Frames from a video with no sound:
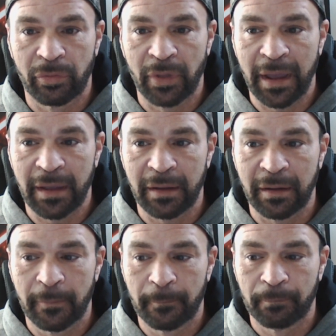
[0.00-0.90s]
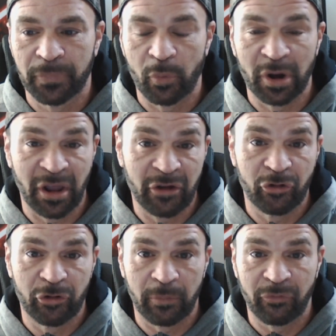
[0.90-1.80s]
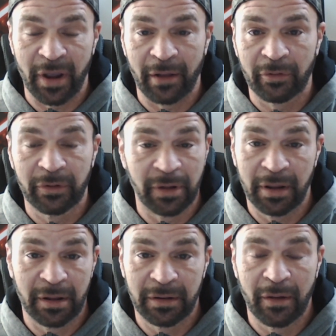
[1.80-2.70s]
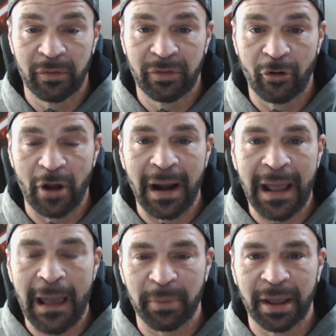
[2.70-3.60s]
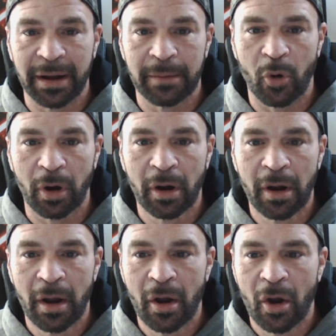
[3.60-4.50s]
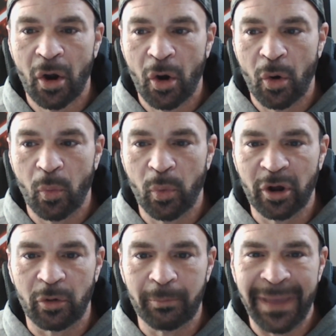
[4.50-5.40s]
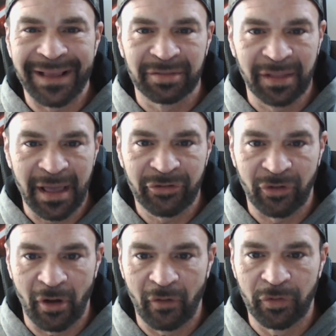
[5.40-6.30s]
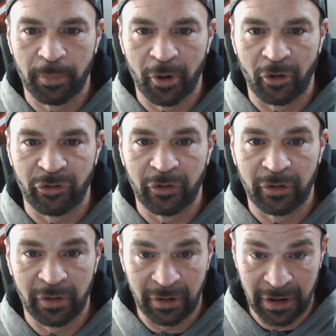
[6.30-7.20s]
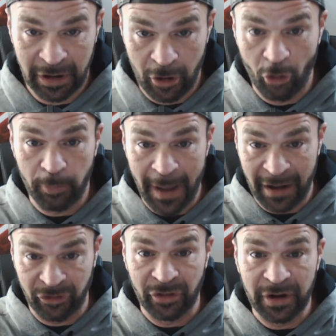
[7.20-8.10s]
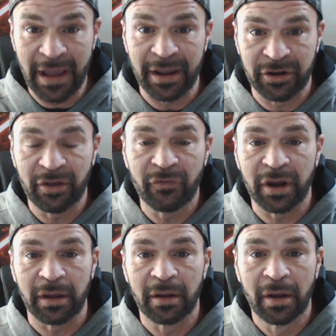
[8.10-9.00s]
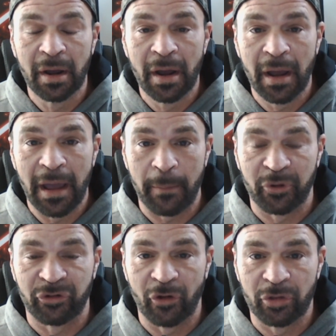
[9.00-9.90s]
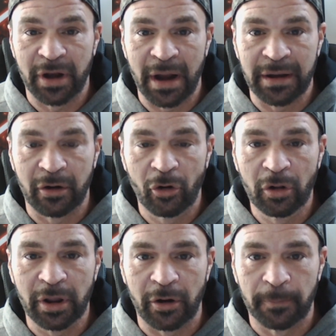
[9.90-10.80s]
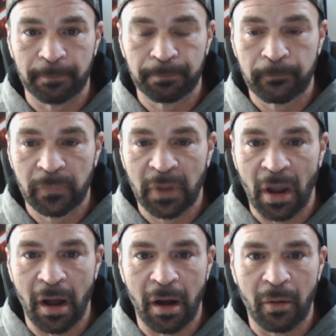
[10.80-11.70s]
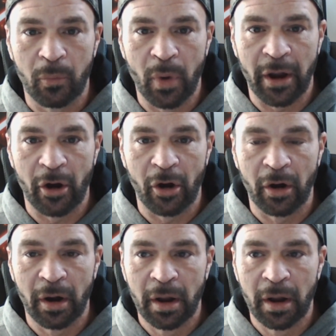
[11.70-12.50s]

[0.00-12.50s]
the relationship failed and they're not happy anymore will make less of the person? And it goes back to the negativity episode that I did earlier, where,